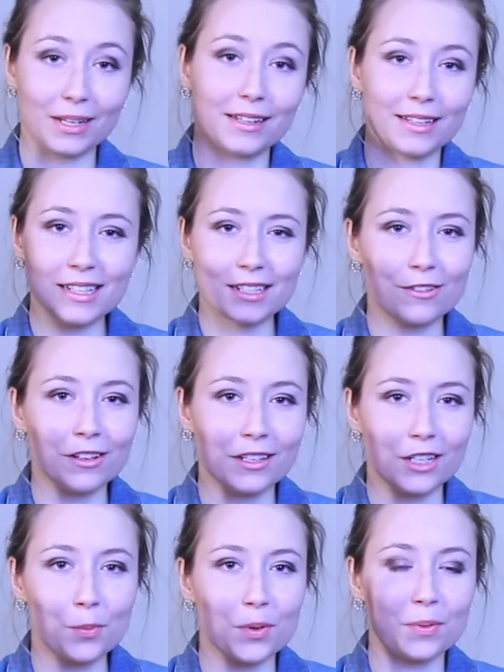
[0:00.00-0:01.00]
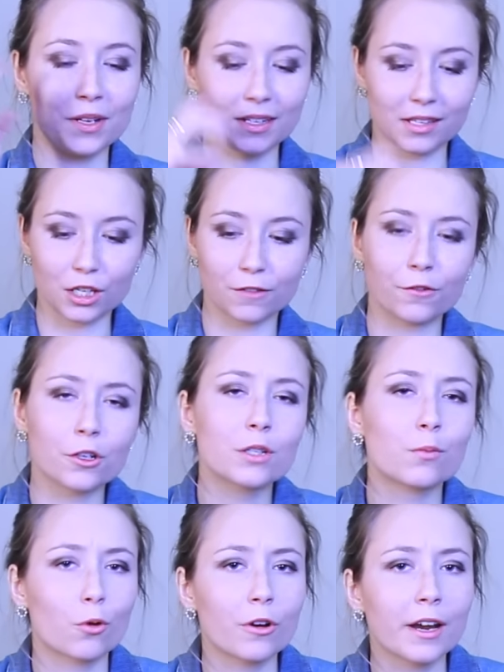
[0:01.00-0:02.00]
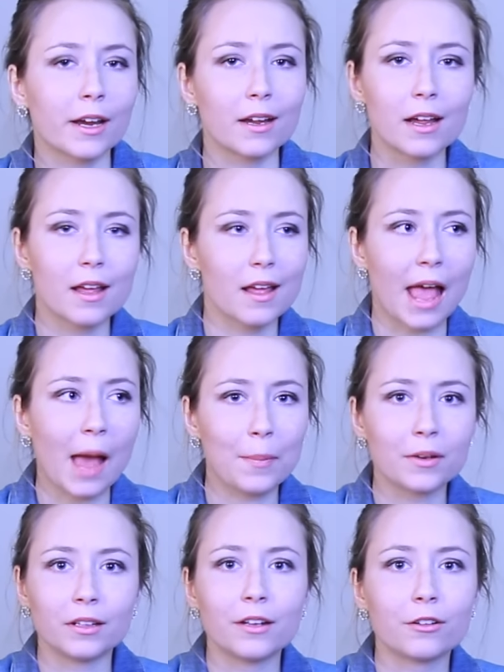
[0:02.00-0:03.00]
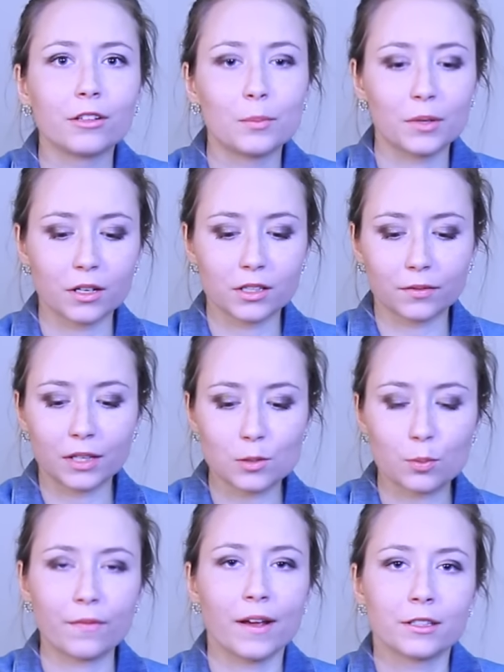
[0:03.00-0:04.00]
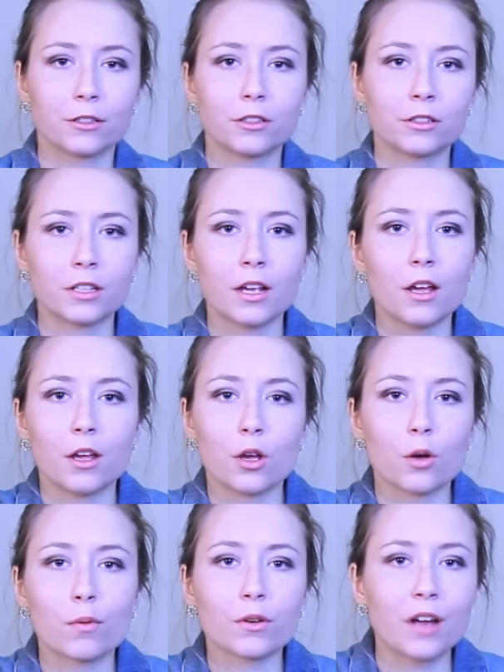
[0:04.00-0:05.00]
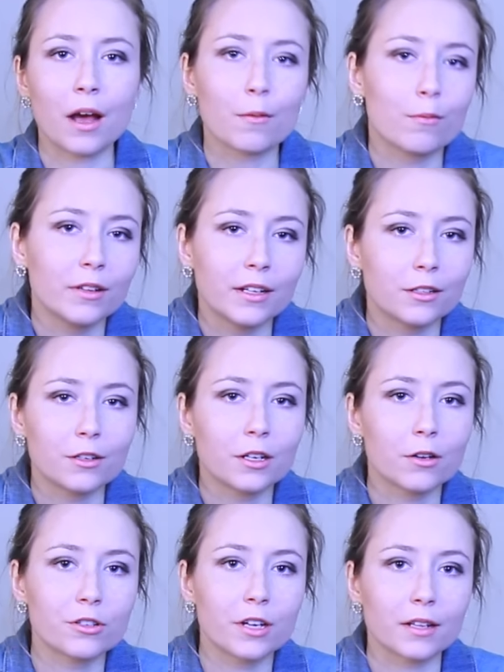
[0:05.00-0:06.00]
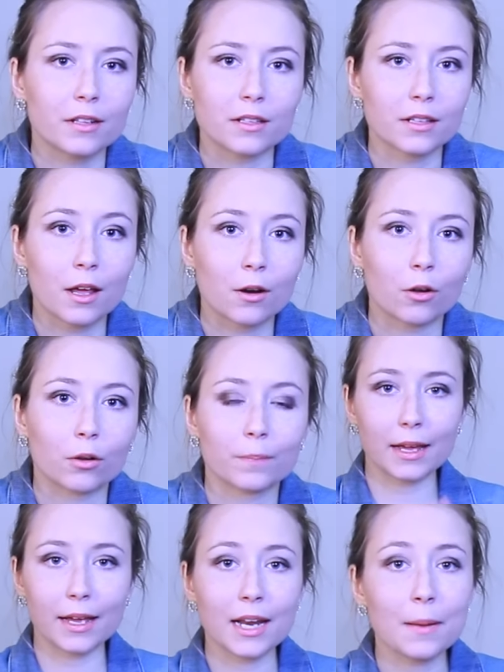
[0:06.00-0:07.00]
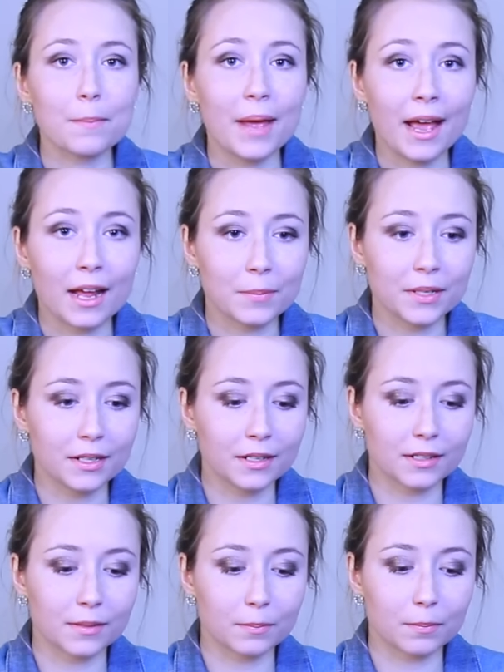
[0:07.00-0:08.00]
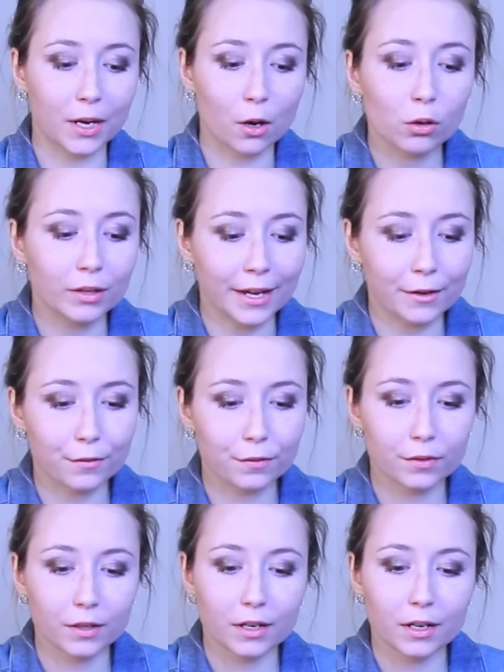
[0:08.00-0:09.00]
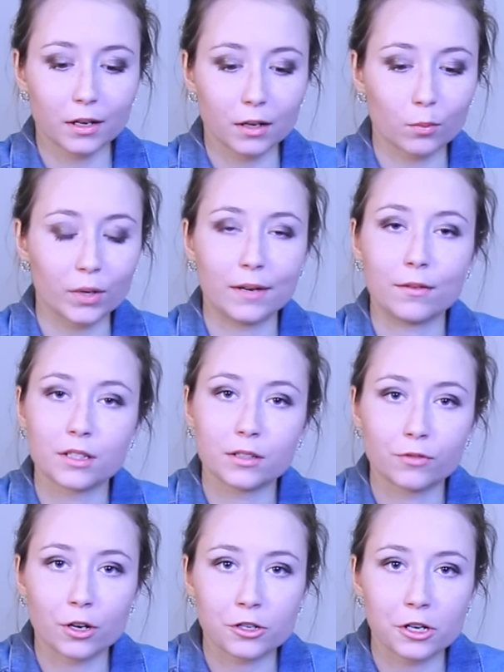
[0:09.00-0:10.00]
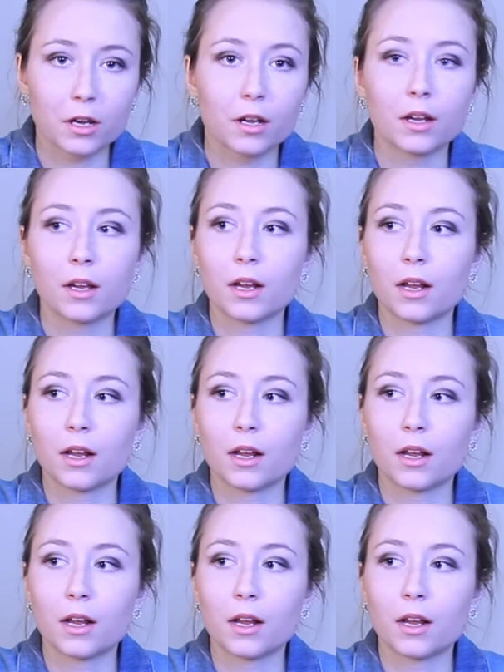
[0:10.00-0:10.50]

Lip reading: This is really stupid, because this first warning happened literally because of these professors who were not willing to negotiate this at all. And I'm mad because my whole life, when I was in Russia,